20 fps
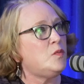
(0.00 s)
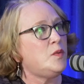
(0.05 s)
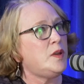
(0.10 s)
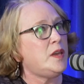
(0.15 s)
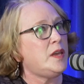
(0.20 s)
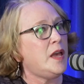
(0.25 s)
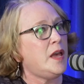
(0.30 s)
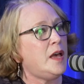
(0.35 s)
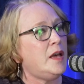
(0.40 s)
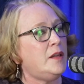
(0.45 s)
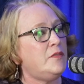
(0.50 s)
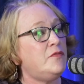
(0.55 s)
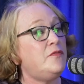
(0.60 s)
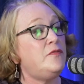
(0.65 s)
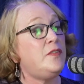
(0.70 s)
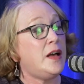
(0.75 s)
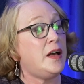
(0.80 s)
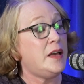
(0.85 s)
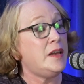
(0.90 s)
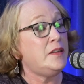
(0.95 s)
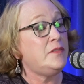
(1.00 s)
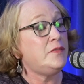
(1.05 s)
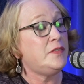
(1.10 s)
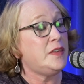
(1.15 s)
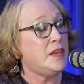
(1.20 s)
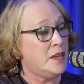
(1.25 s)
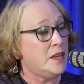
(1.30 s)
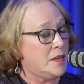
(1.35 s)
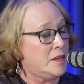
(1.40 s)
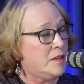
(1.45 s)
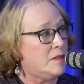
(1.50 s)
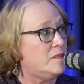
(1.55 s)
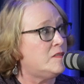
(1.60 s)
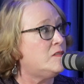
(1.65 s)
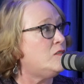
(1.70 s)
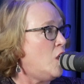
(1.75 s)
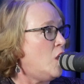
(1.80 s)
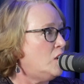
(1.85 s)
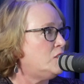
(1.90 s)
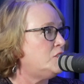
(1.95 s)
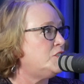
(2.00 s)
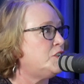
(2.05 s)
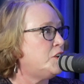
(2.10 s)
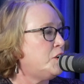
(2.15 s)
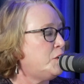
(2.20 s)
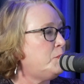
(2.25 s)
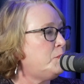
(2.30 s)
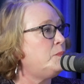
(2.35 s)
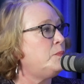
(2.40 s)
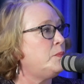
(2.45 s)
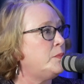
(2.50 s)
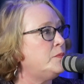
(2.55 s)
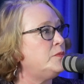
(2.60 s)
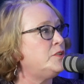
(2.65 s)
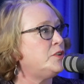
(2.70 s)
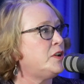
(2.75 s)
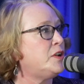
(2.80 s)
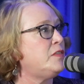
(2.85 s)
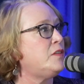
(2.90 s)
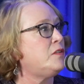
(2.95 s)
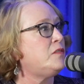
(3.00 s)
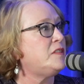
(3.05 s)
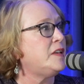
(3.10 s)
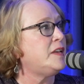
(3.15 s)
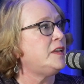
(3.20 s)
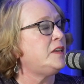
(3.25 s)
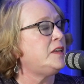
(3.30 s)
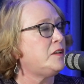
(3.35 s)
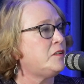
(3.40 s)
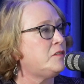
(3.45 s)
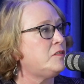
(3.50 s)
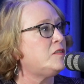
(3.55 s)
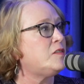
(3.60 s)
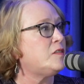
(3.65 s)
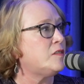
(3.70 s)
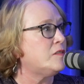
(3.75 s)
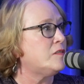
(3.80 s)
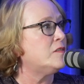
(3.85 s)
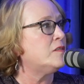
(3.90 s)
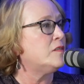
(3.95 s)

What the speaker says: We had 5 kids long-term during those 8 years.